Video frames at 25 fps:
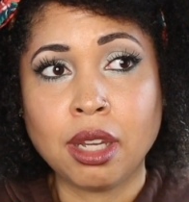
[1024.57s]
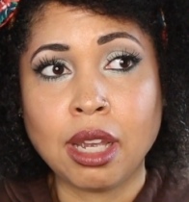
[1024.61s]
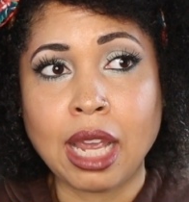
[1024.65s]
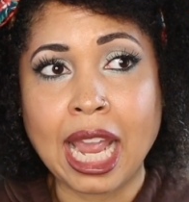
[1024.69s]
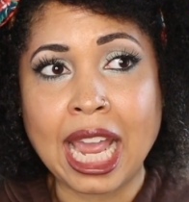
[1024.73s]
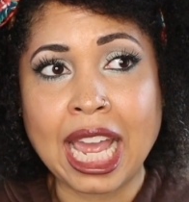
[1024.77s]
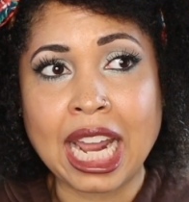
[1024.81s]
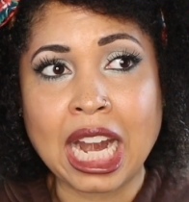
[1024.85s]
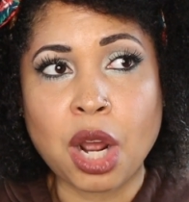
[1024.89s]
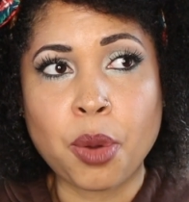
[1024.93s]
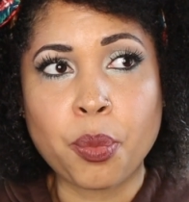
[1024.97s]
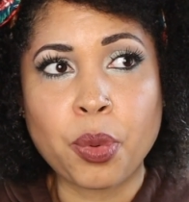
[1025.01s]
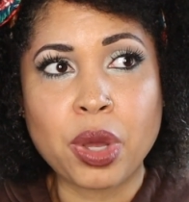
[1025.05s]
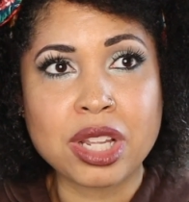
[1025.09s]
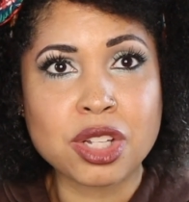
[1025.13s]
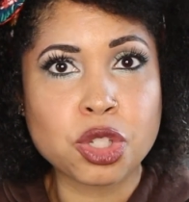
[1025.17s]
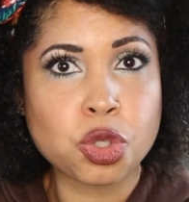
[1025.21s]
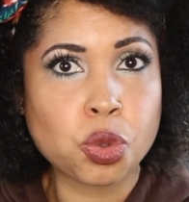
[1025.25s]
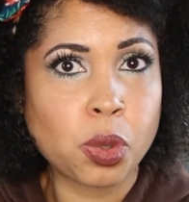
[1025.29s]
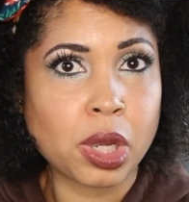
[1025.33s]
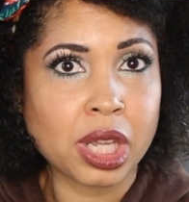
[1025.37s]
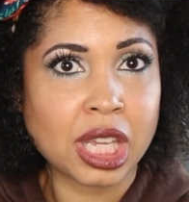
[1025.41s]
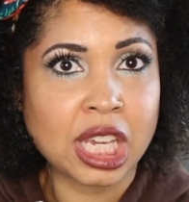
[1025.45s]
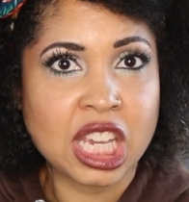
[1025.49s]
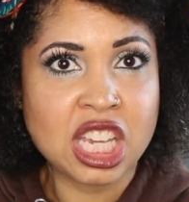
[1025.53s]
And I was
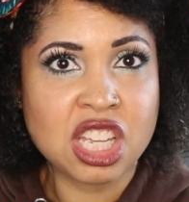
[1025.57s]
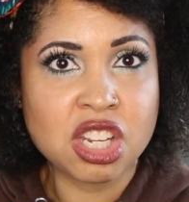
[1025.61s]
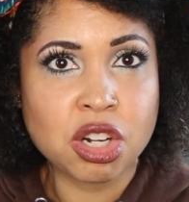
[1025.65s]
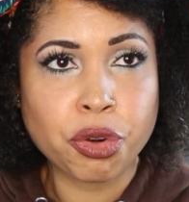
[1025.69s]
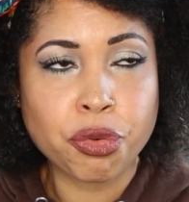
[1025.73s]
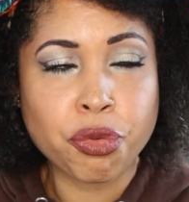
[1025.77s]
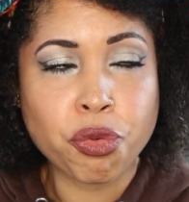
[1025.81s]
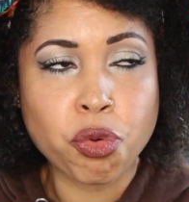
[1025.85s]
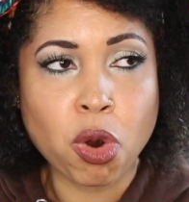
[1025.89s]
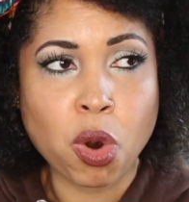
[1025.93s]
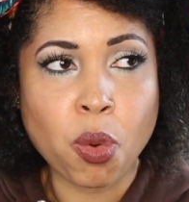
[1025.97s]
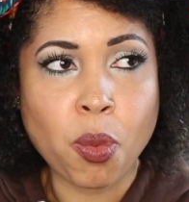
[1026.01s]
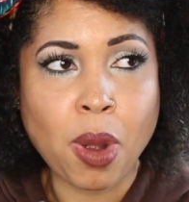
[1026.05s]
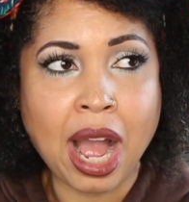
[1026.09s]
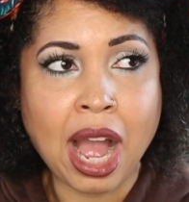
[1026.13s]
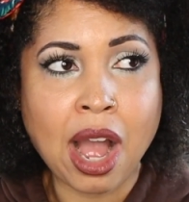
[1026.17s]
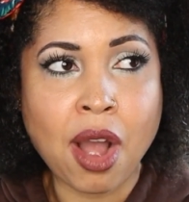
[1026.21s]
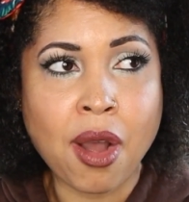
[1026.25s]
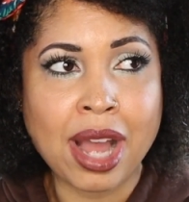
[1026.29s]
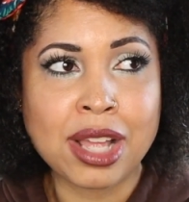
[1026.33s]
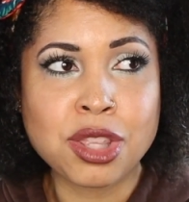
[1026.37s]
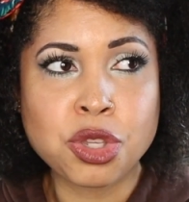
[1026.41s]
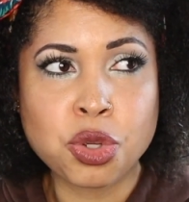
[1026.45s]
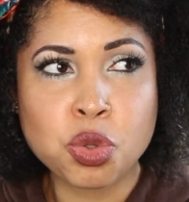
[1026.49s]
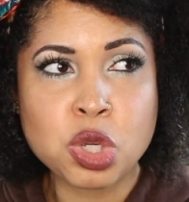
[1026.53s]
doing keto for a while.
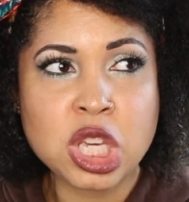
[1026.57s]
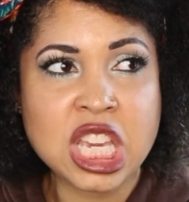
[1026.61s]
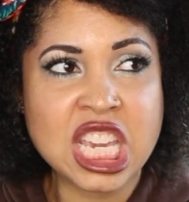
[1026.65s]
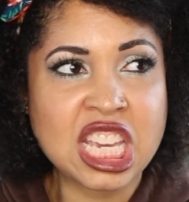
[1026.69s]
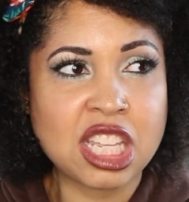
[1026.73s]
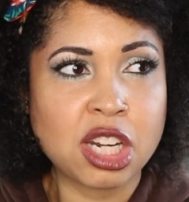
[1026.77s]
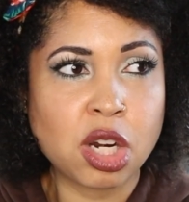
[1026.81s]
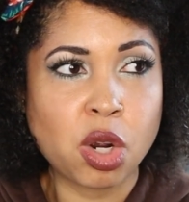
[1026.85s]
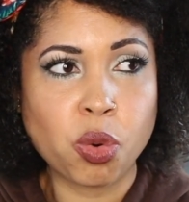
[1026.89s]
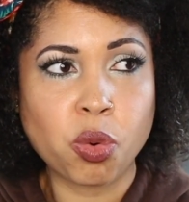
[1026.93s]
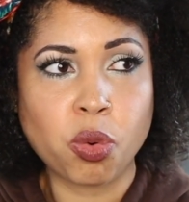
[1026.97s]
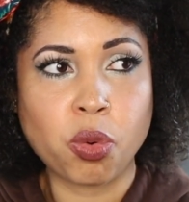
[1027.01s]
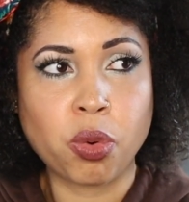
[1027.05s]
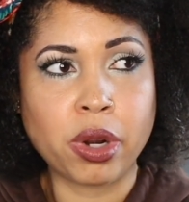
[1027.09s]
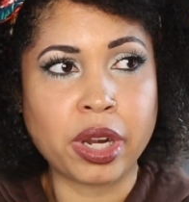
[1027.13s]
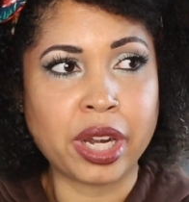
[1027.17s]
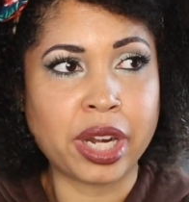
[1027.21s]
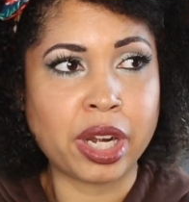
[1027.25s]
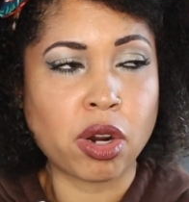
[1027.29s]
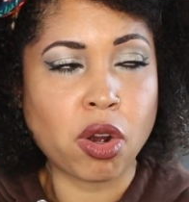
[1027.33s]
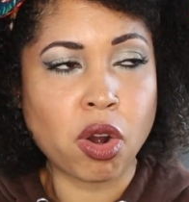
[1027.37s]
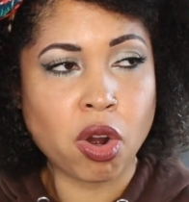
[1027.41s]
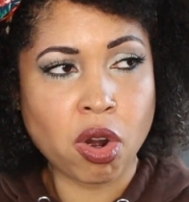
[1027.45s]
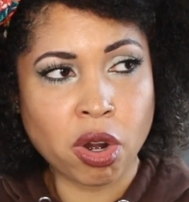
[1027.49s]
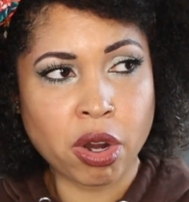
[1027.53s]
I do keto on
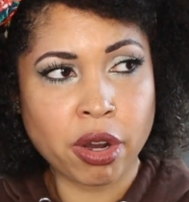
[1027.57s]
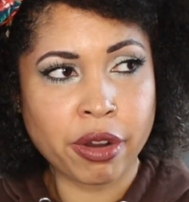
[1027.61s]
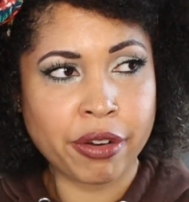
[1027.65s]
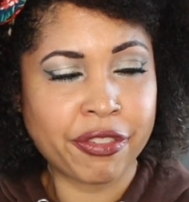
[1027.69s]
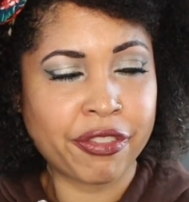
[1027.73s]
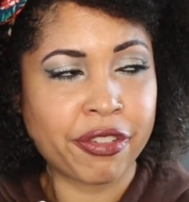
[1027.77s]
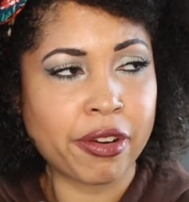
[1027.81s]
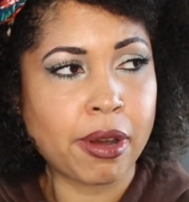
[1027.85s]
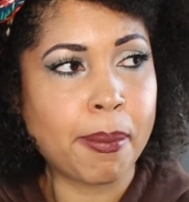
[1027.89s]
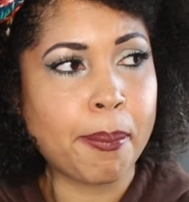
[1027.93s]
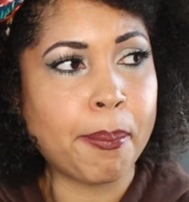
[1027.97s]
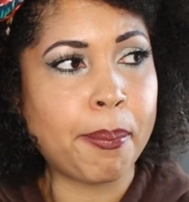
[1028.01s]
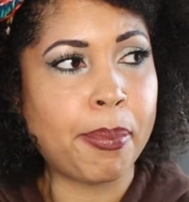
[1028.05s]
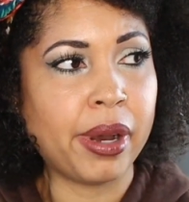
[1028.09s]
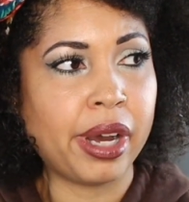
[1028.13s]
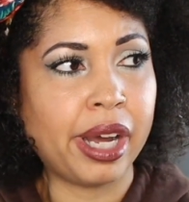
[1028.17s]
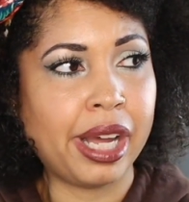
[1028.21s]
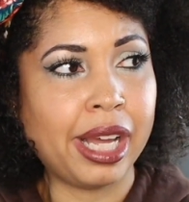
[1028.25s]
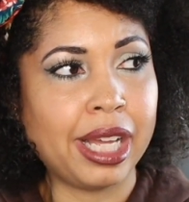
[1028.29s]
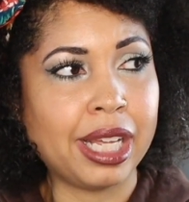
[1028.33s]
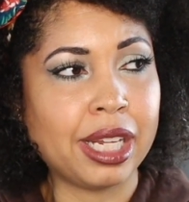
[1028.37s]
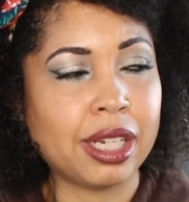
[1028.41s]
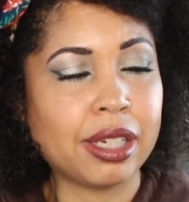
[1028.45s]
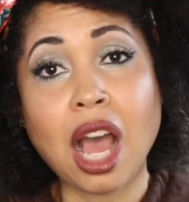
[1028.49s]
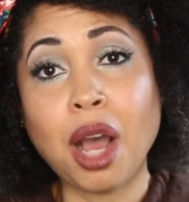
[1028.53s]
and off,
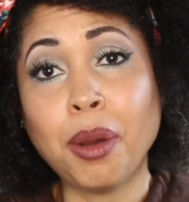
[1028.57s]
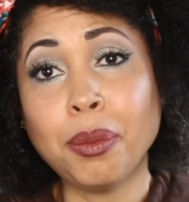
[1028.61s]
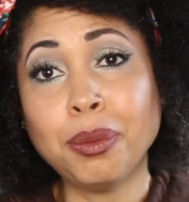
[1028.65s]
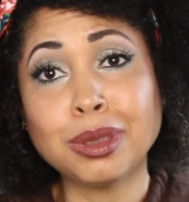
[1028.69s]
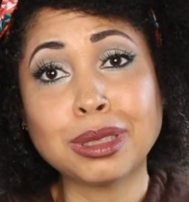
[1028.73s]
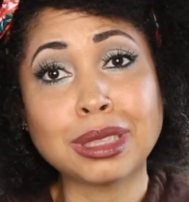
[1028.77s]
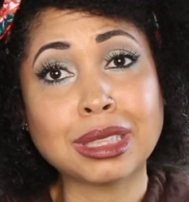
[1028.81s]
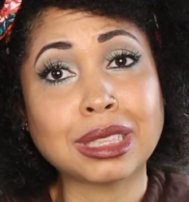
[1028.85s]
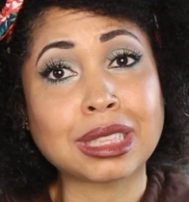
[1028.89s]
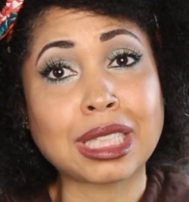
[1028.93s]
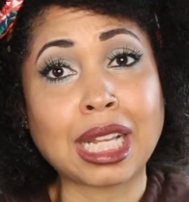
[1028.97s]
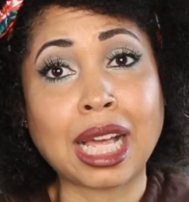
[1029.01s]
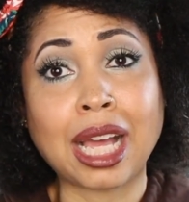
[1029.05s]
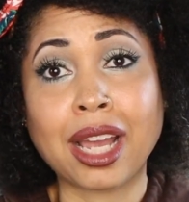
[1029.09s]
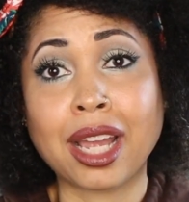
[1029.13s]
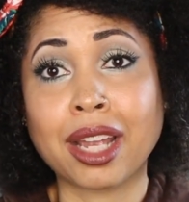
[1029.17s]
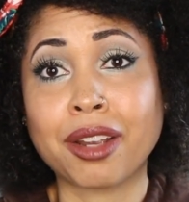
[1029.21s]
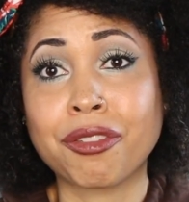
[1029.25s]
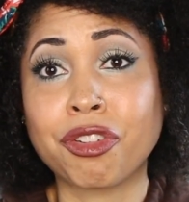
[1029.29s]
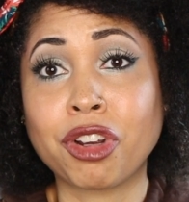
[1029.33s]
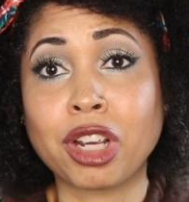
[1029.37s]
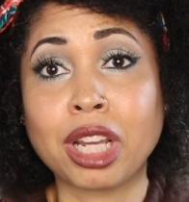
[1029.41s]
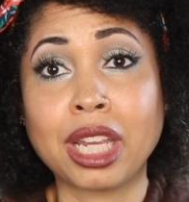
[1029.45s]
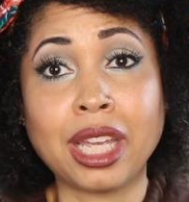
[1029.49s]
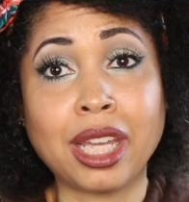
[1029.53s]
but I was just
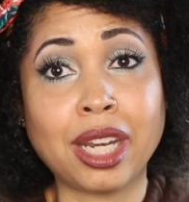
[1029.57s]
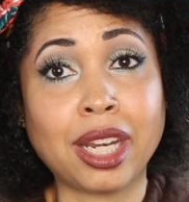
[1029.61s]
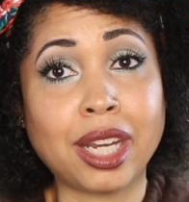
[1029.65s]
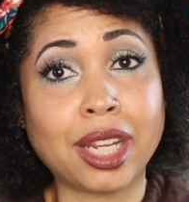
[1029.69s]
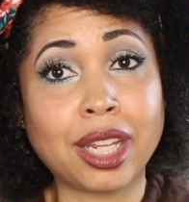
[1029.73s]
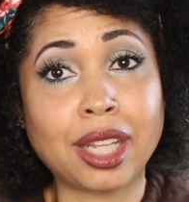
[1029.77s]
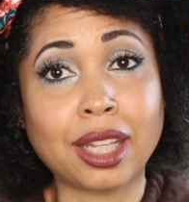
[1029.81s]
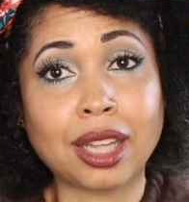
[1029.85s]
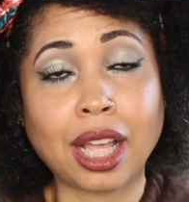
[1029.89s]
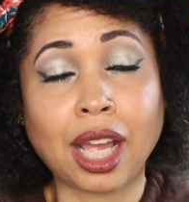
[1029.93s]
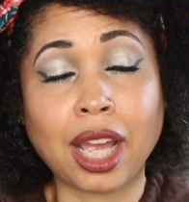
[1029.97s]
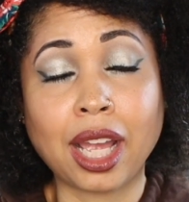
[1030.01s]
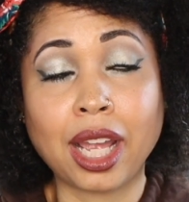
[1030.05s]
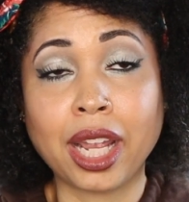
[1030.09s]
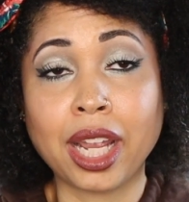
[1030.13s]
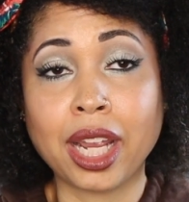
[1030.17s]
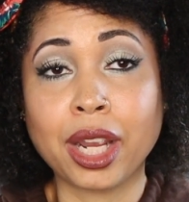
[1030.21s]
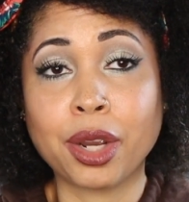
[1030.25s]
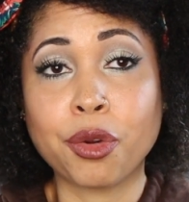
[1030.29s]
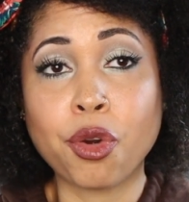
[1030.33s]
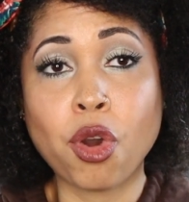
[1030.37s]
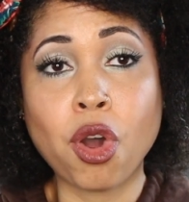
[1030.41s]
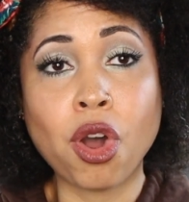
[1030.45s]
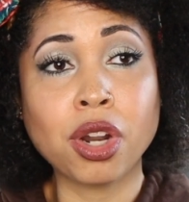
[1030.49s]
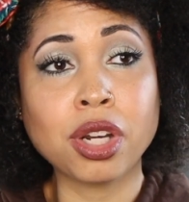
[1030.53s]
like, forget it.
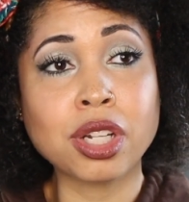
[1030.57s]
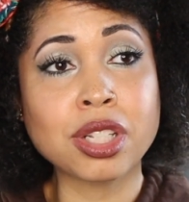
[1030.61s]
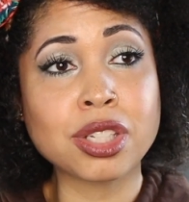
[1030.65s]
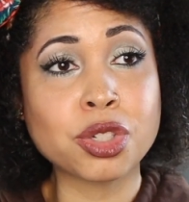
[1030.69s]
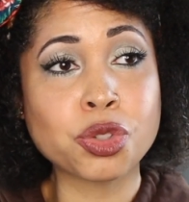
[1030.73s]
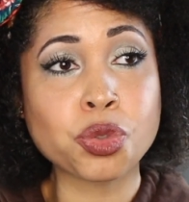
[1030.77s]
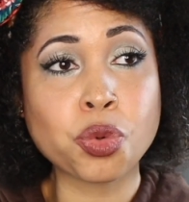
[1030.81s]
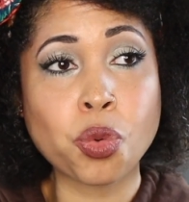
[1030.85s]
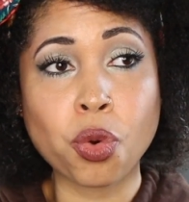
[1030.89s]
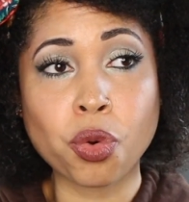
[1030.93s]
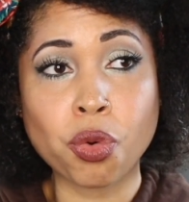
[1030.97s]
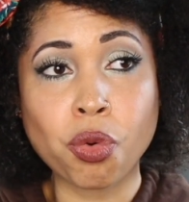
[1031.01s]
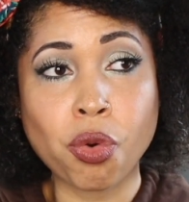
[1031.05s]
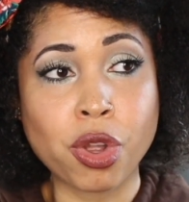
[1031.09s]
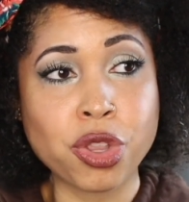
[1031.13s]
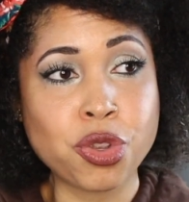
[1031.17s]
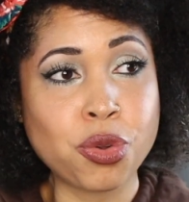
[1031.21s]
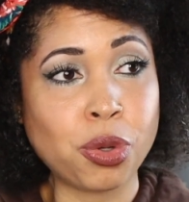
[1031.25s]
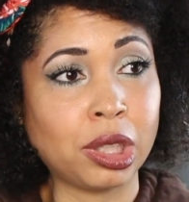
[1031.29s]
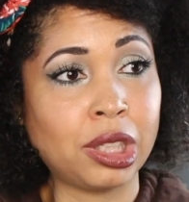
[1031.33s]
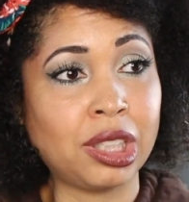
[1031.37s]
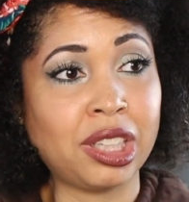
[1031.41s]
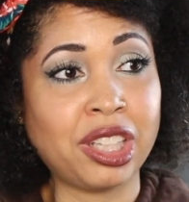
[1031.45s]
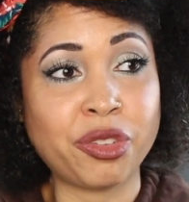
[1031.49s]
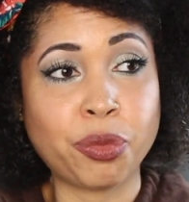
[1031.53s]
Like, all this is going on. You
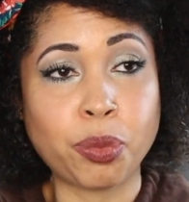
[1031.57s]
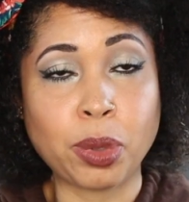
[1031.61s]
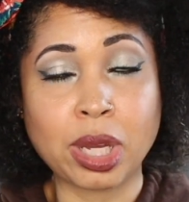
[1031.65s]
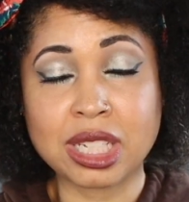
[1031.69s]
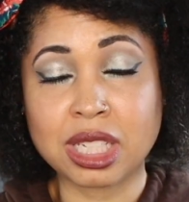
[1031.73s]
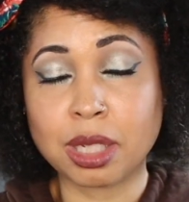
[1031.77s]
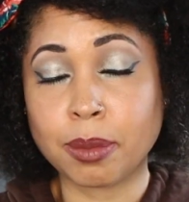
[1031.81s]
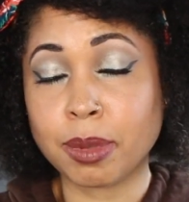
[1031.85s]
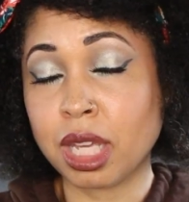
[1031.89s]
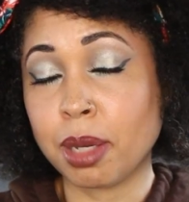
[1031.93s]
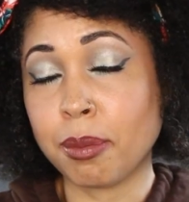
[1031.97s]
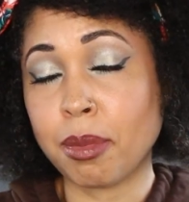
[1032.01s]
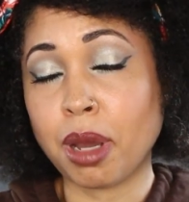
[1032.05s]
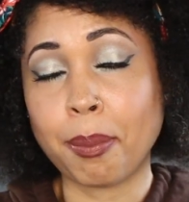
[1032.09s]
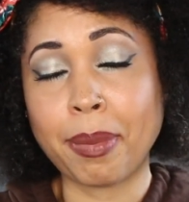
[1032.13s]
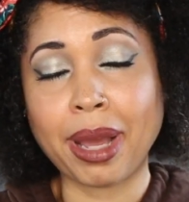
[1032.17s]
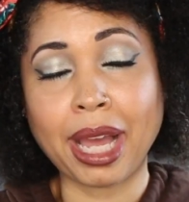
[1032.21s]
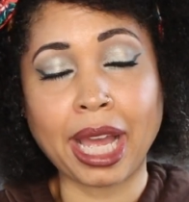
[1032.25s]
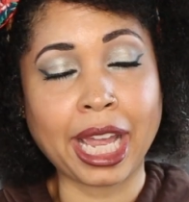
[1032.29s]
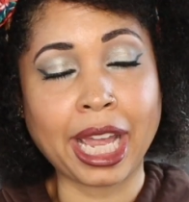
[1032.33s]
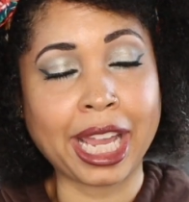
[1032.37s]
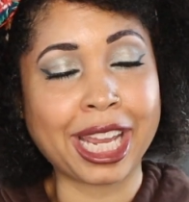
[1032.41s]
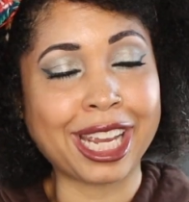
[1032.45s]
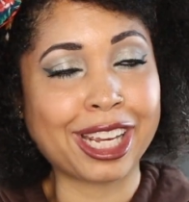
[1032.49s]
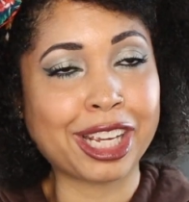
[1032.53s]
only live once. I'm getting my
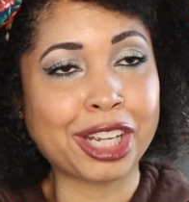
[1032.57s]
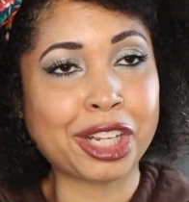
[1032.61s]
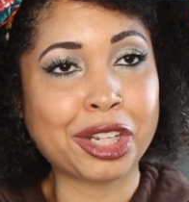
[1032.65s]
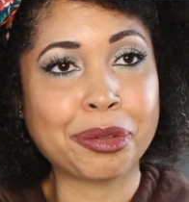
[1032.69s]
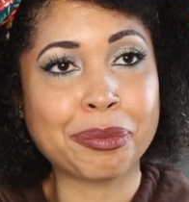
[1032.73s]
bike.